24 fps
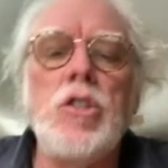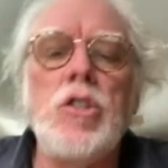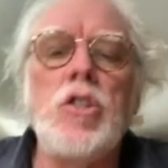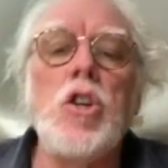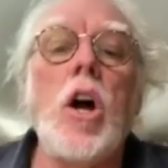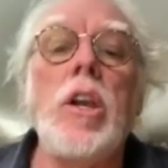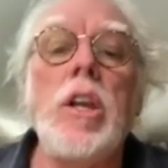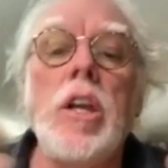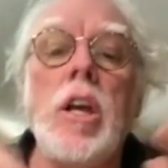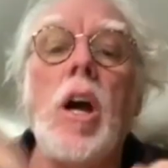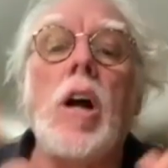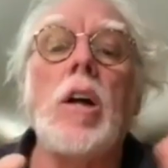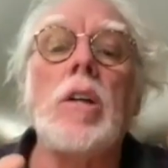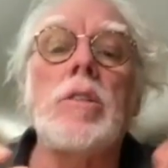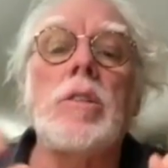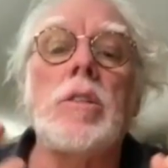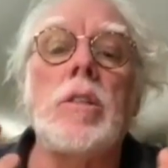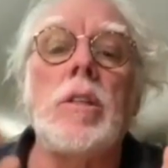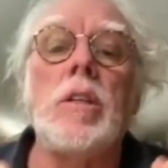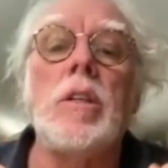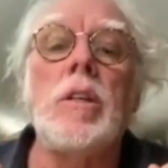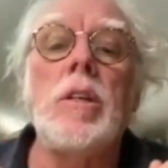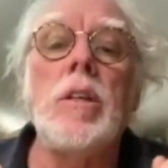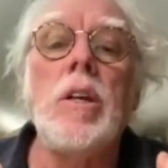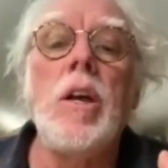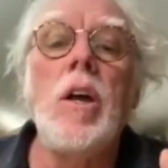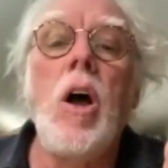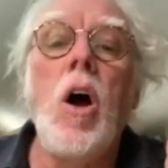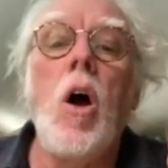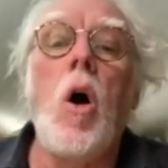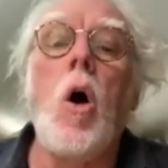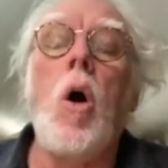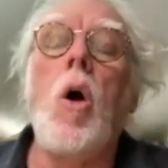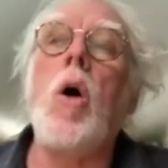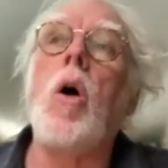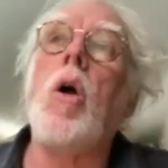Johnny Carson
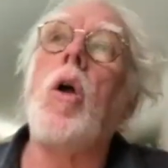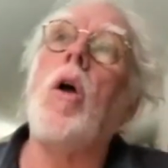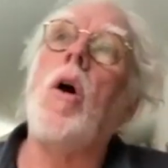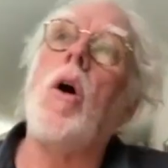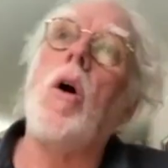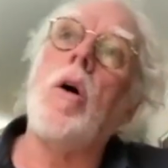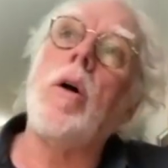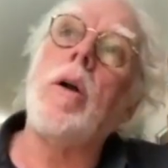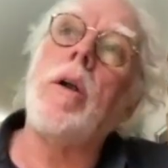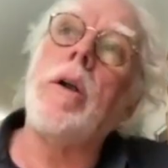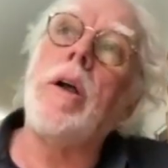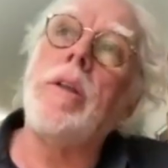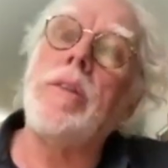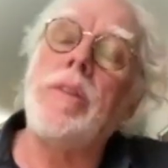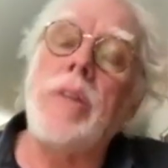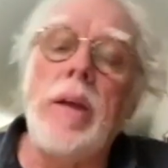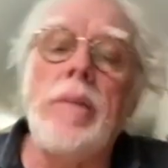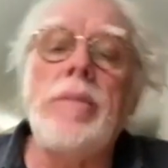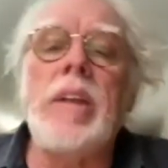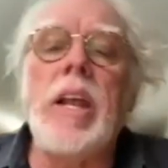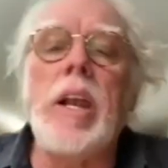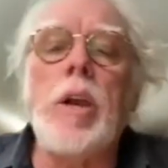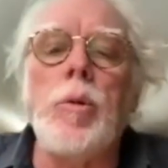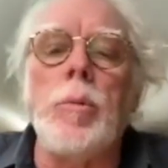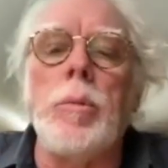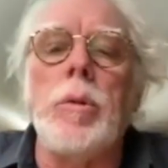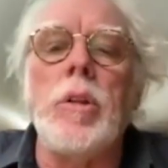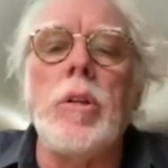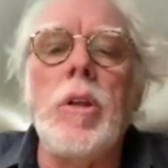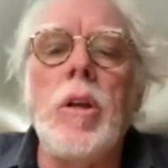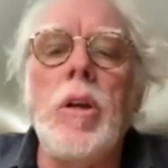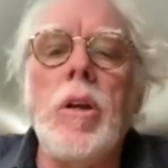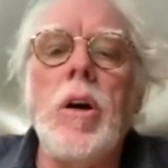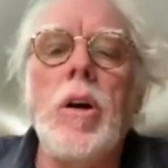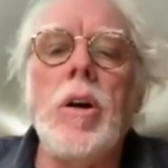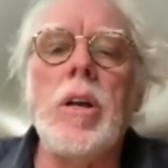or, or uh, Dave Letterman
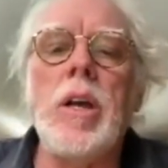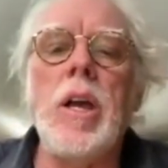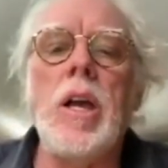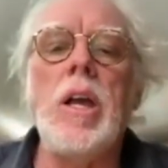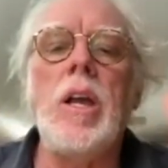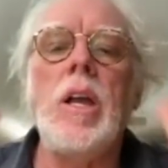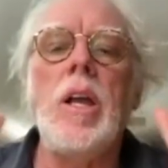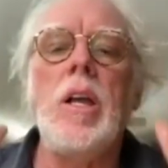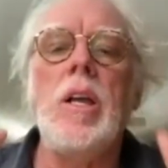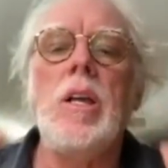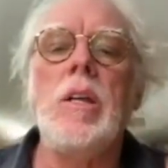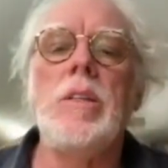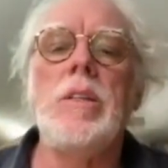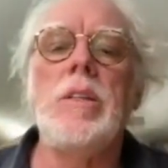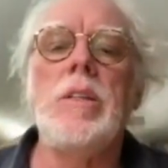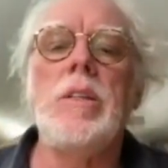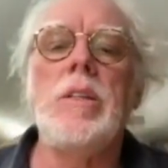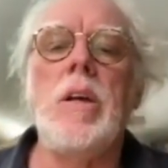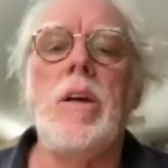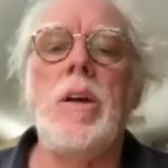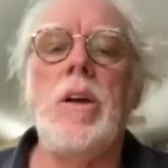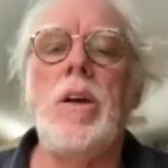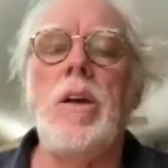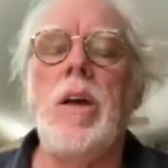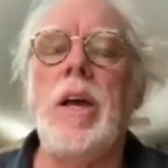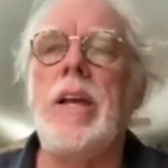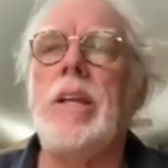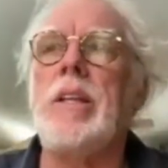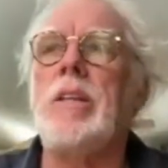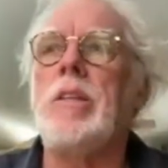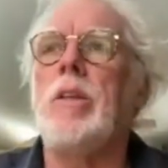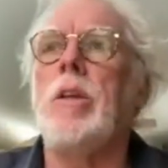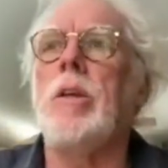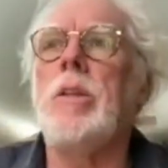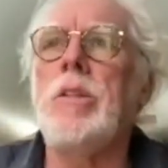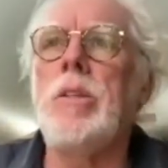Okay, uh, it,
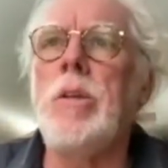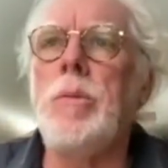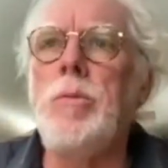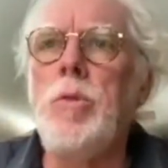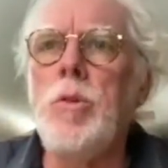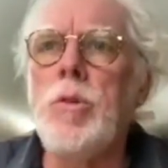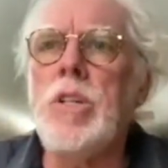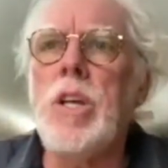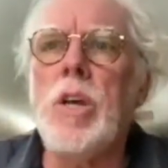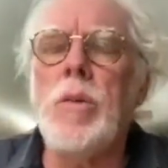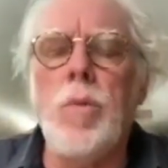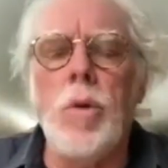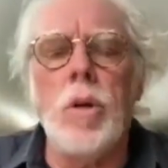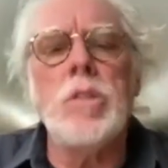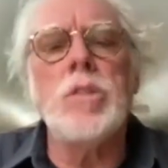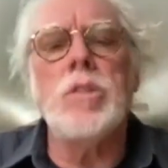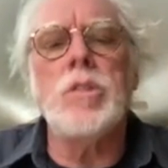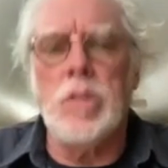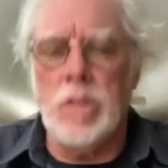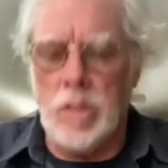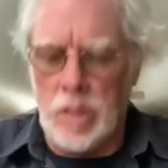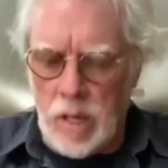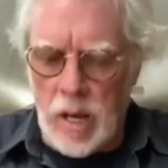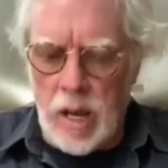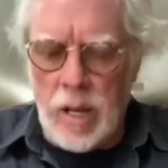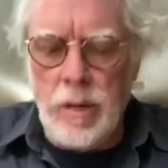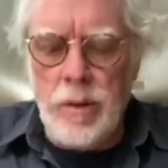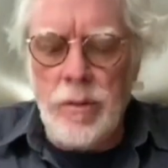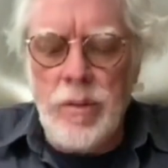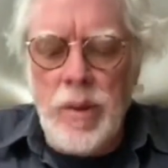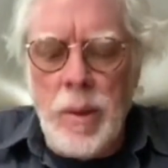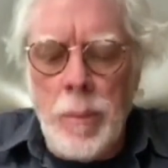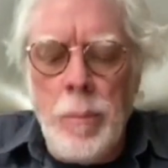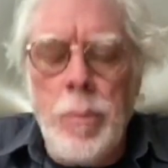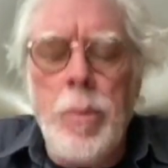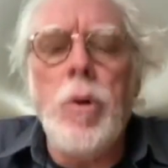the music was kind of
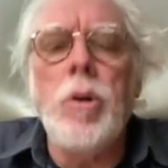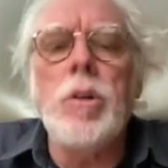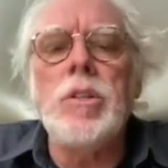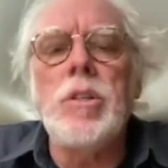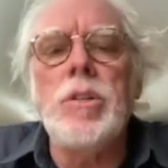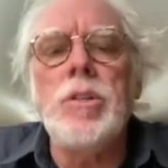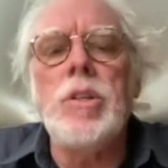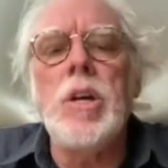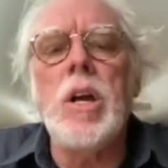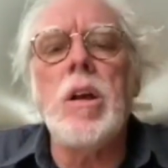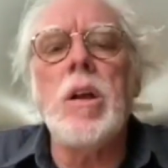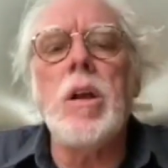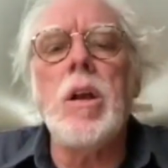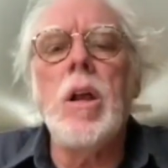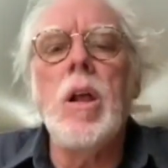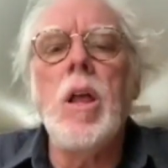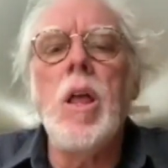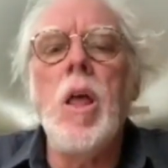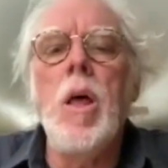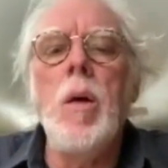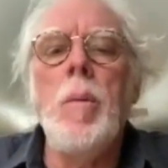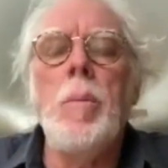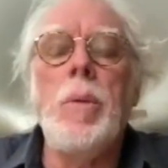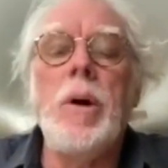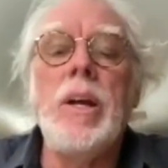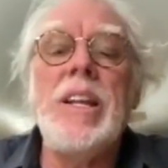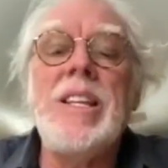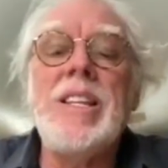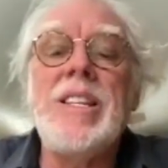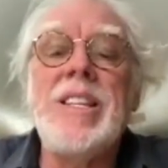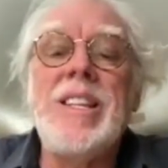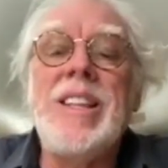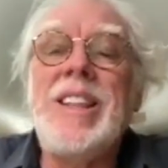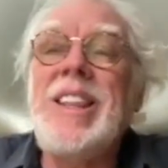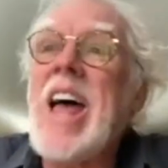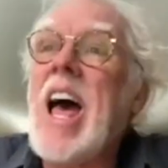important there, but it
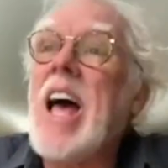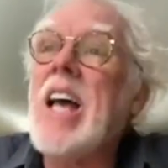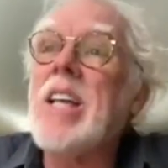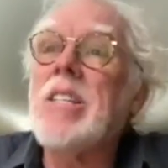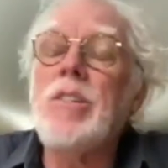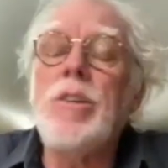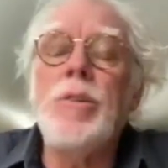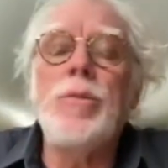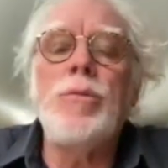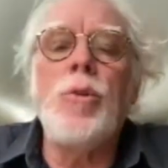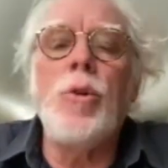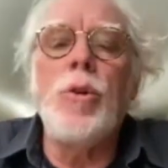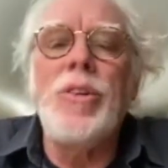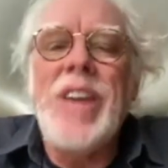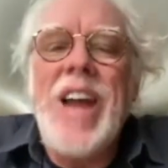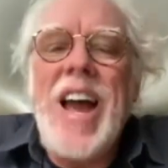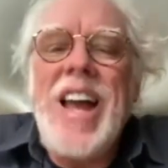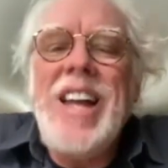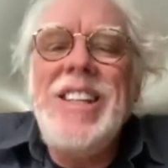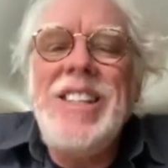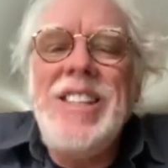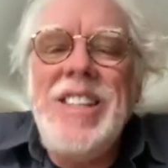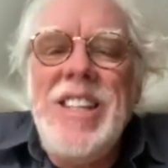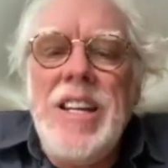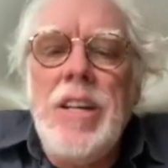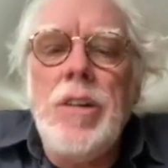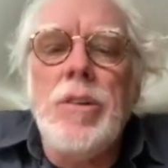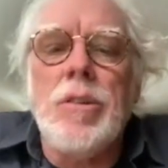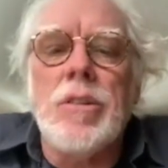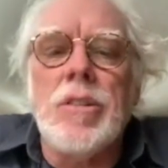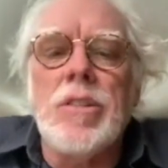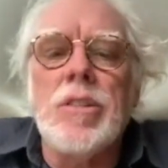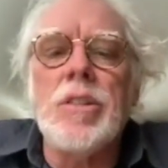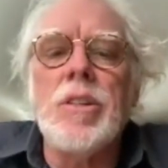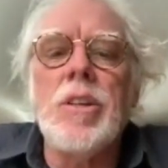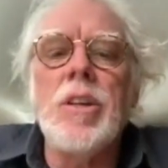lasted for nine
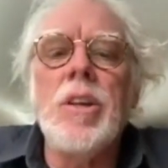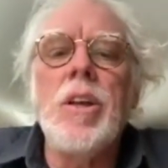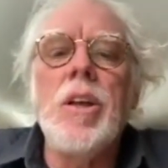years,